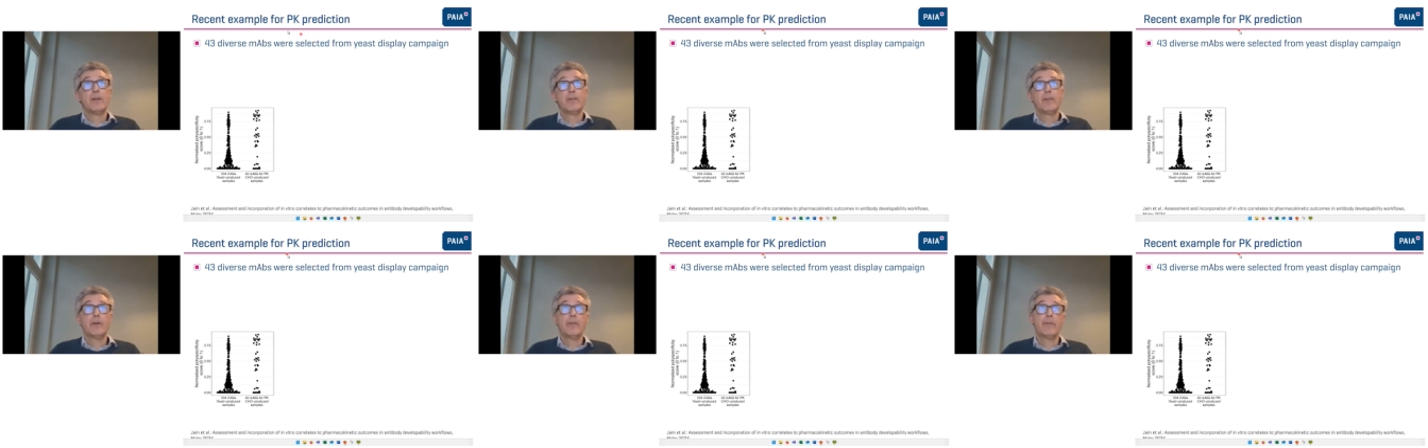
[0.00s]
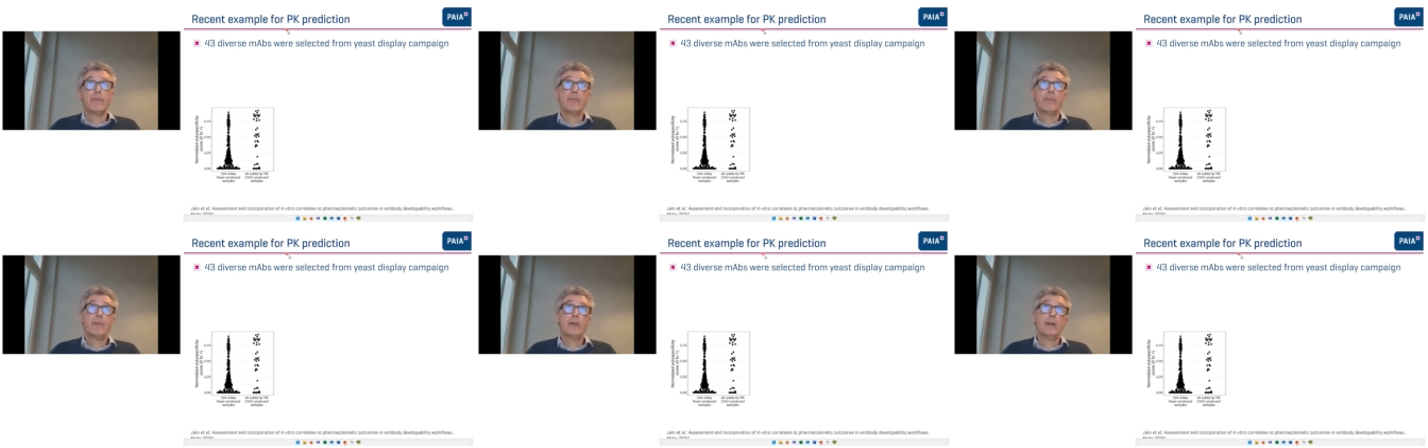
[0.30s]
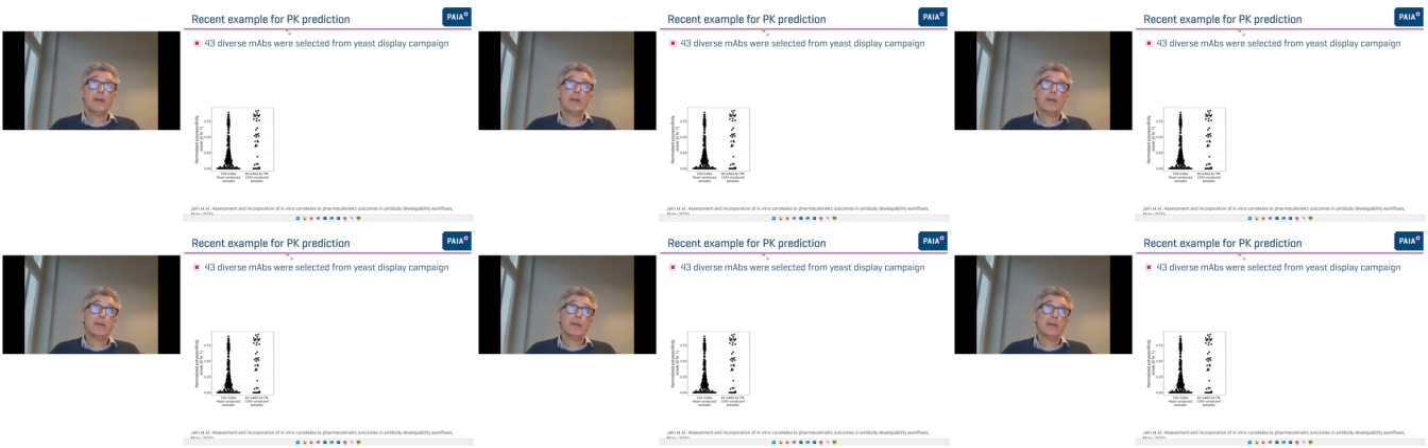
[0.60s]
of
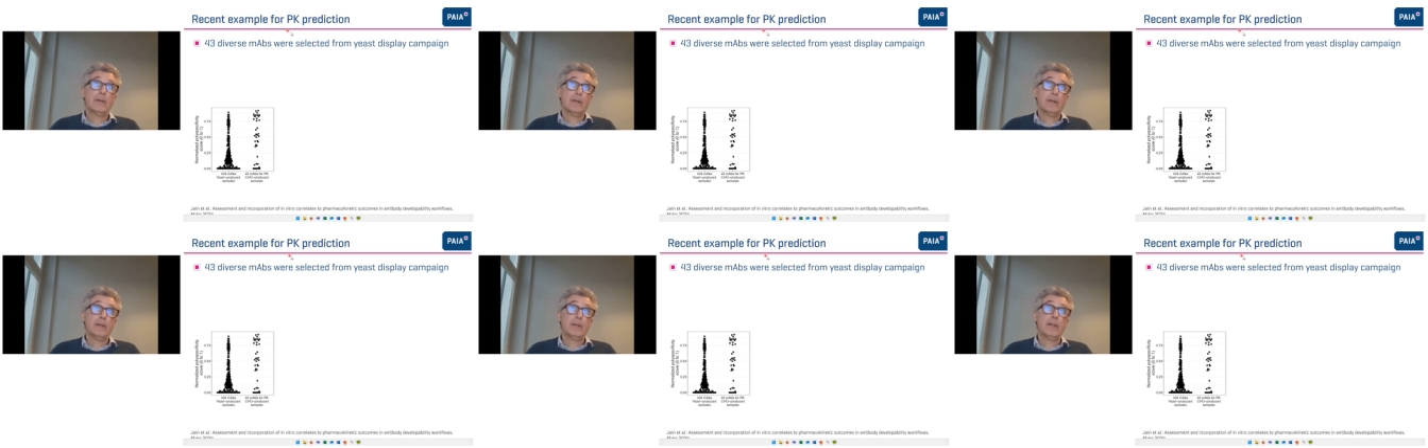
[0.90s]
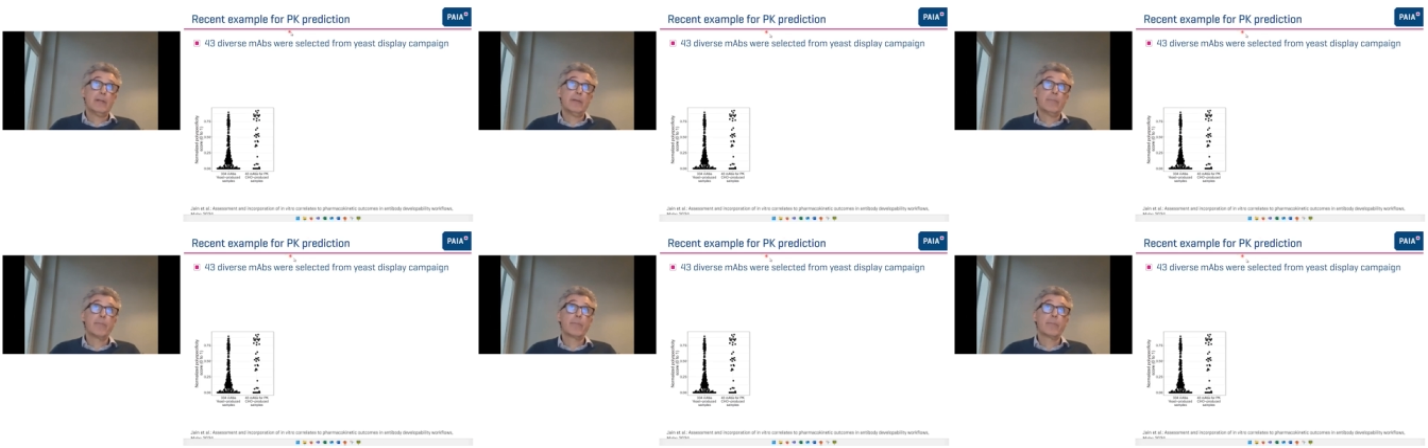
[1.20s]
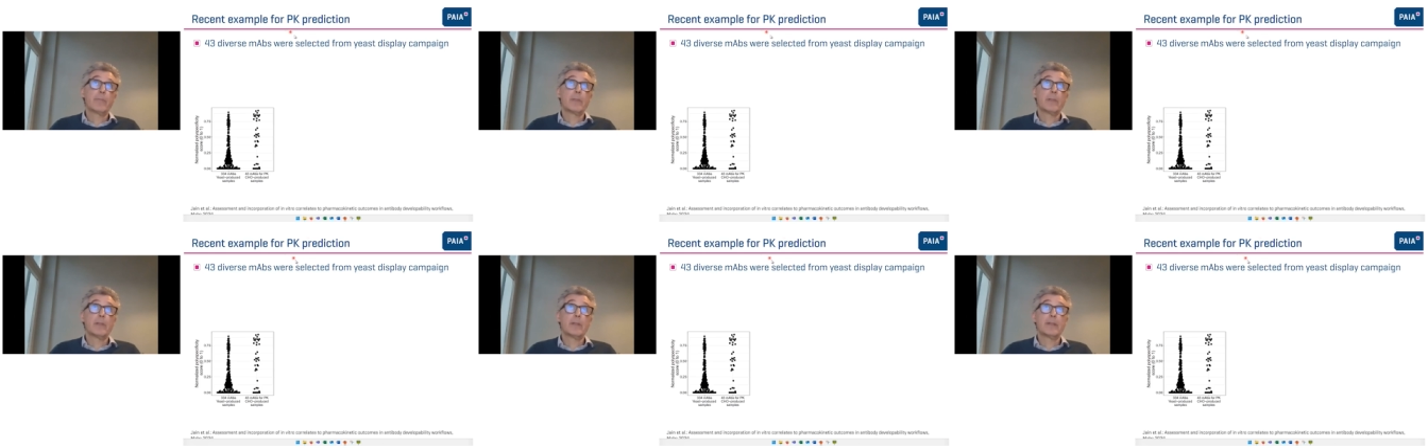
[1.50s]

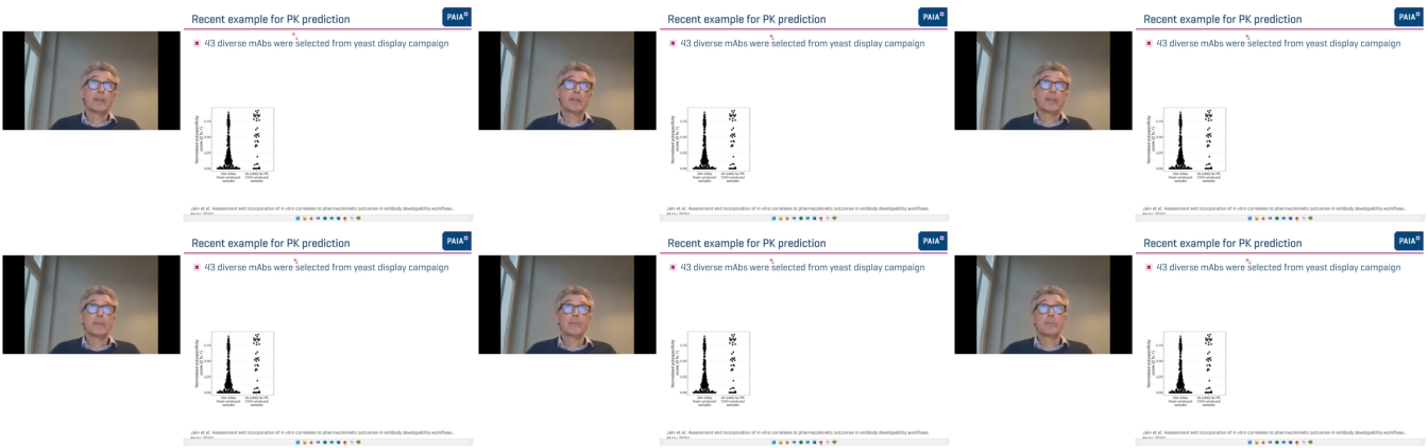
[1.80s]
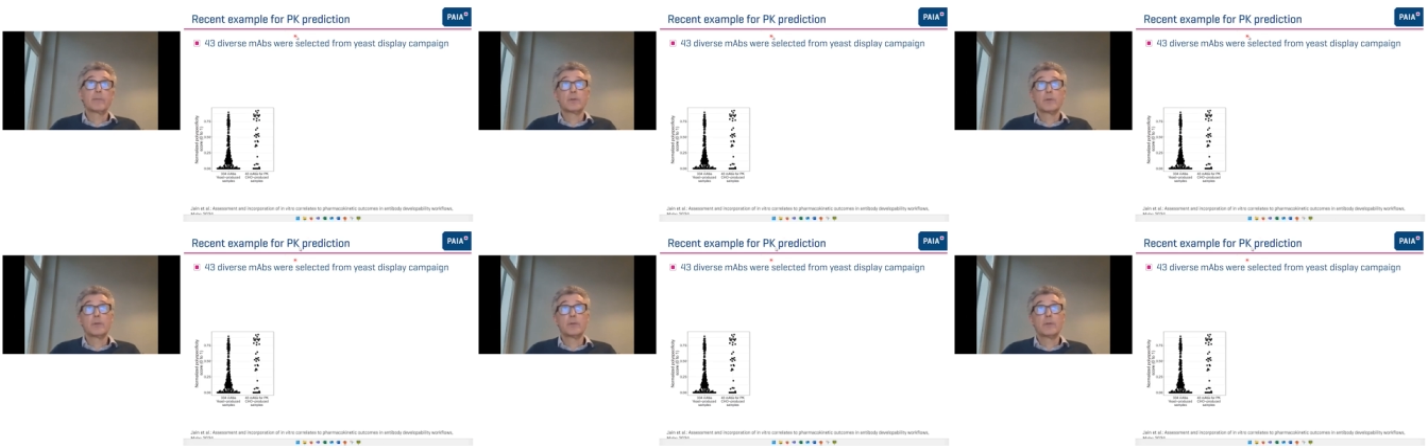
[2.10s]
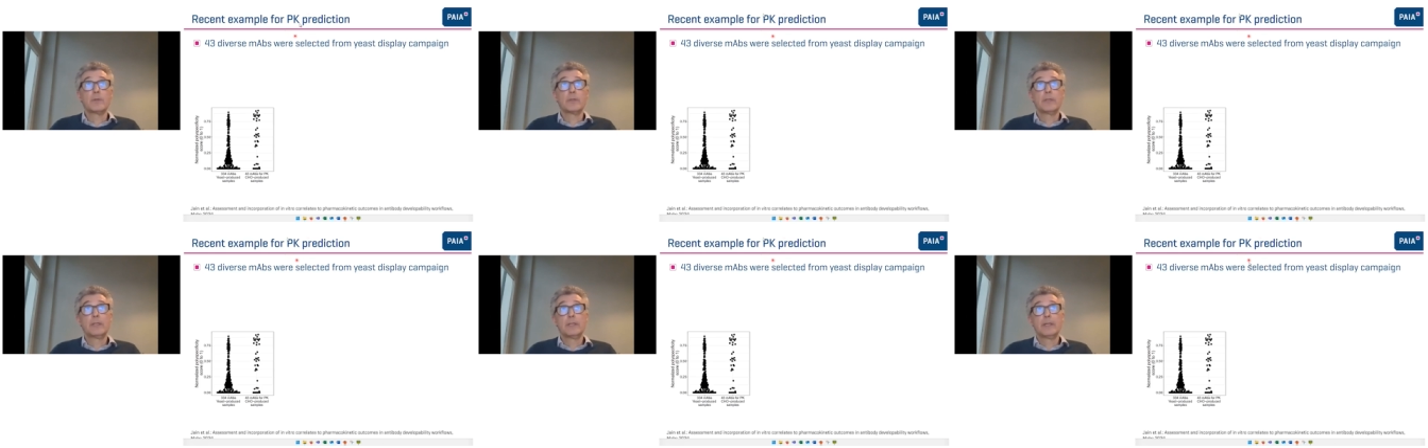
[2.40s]
an attempt to